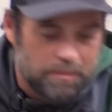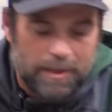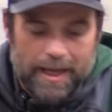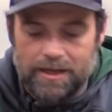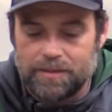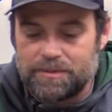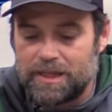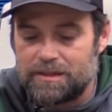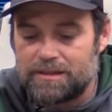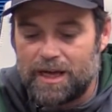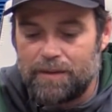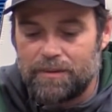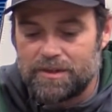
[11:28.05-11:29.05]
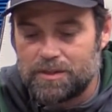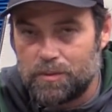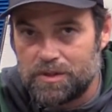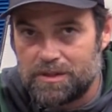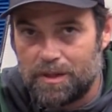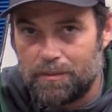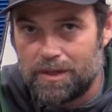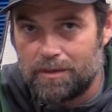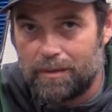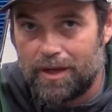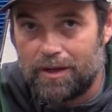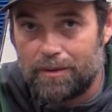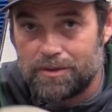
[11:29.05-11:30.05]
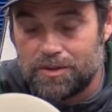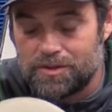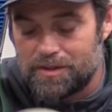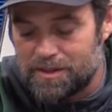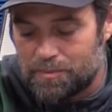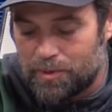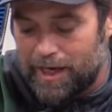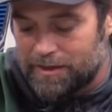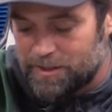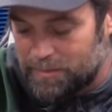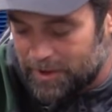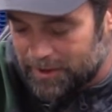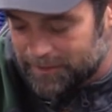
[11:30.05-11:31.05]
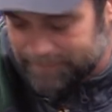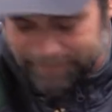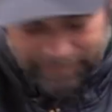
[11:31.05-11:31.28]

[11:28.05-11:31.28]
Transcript: a backup 10 time that someone sent me in the mail. I was using it as a practice putter.